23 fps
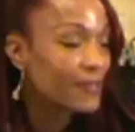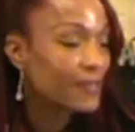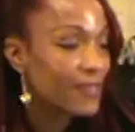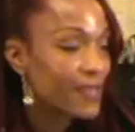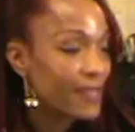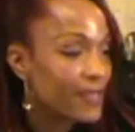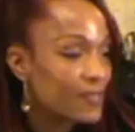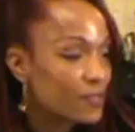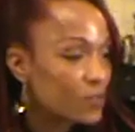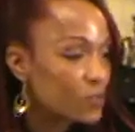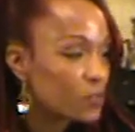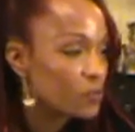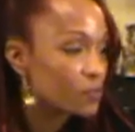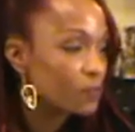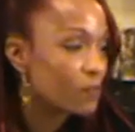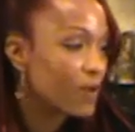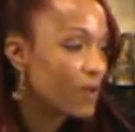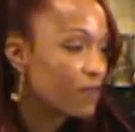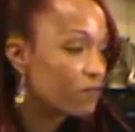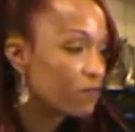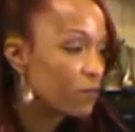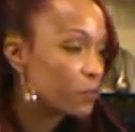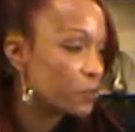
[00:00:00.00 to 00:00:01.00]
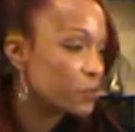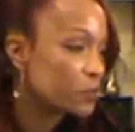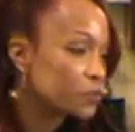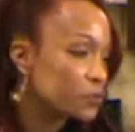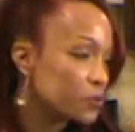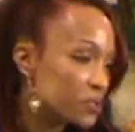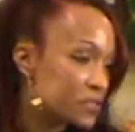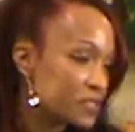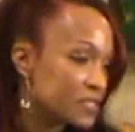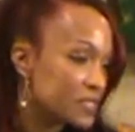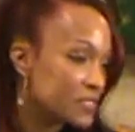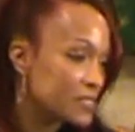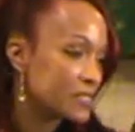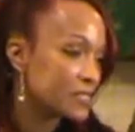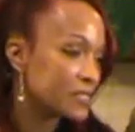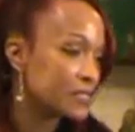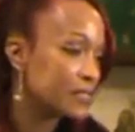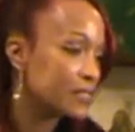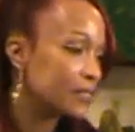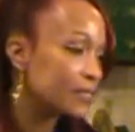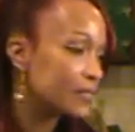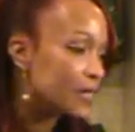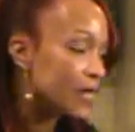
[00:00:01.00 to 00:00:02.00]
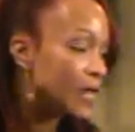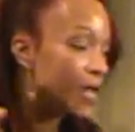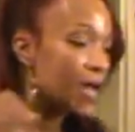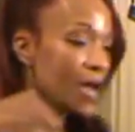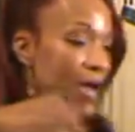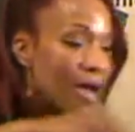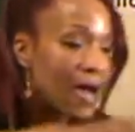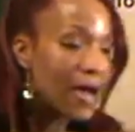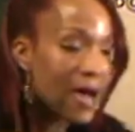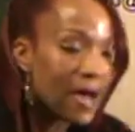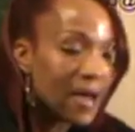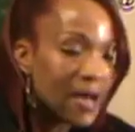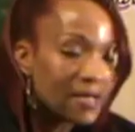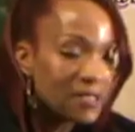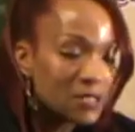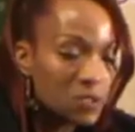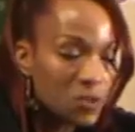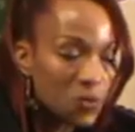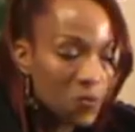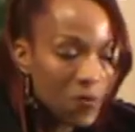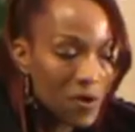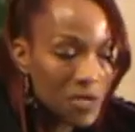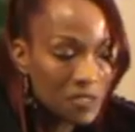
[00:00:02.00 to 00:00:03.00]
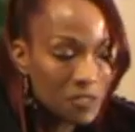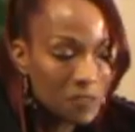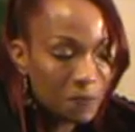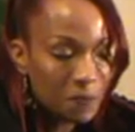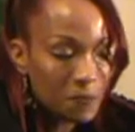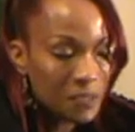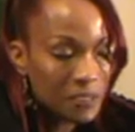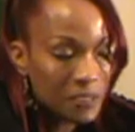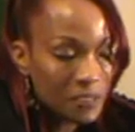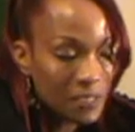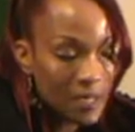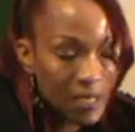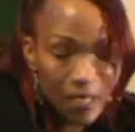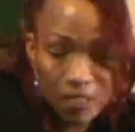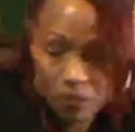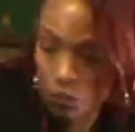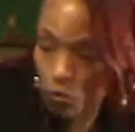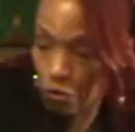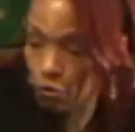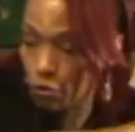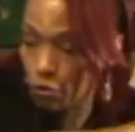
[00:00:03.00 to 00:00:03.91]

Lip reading: thanks to my virtual assistant. As the recipe says,